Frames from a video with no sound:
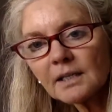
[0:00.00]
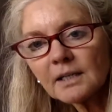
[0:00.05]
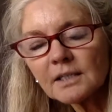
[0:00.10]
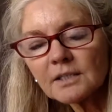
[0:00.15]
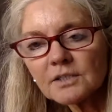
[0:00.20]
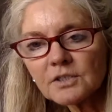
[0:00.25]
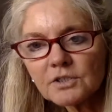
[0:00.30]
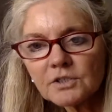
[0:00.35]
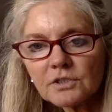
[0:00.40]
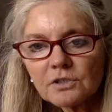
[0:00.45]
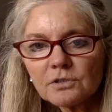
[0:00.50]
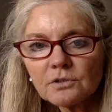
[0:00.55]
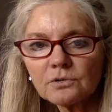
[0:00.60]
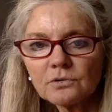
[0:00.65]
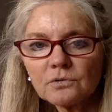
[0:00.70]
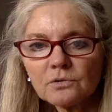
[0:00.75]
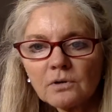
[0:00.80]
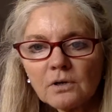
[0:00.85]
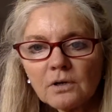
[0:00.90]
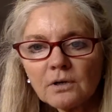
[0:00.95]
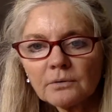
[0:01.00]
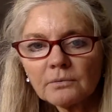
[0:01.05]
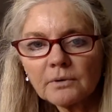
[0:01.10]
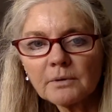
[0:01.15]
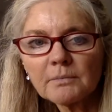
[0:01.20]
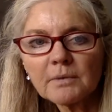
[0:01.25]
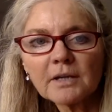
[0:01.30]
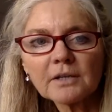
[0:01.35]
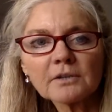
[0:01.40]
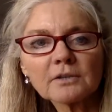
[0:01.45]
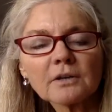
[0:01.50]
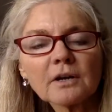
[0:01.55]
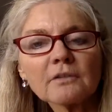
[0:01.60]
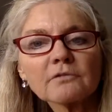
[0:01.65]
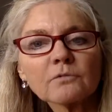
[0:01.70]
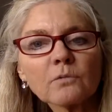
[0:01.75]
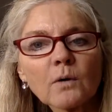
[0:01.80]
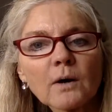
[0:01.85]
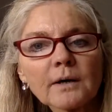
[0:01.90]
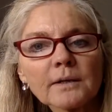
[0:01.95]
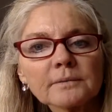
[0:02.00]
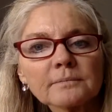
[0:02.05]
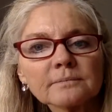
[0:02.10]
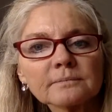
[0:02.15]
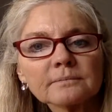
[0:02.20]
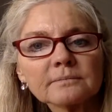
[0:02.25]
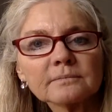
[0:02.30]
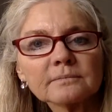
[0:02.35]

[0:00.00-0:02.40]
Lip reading: is 2 remainder of 1.